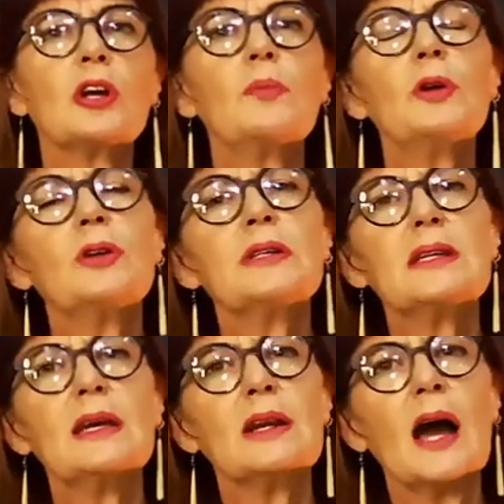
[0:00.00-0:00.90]

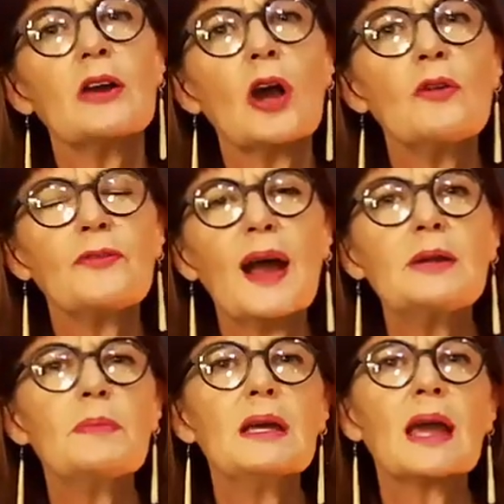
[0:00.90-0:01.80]
community and our
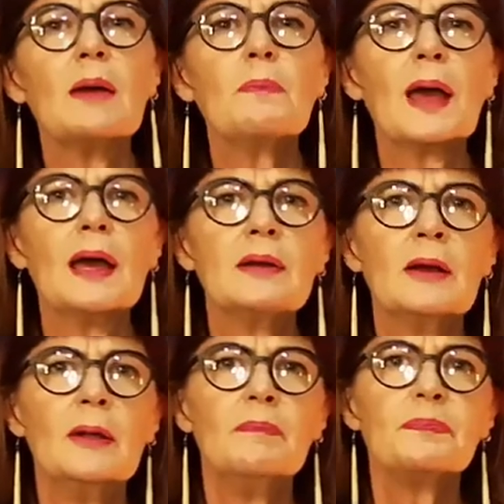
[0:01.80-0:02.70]
GoFundMe campaign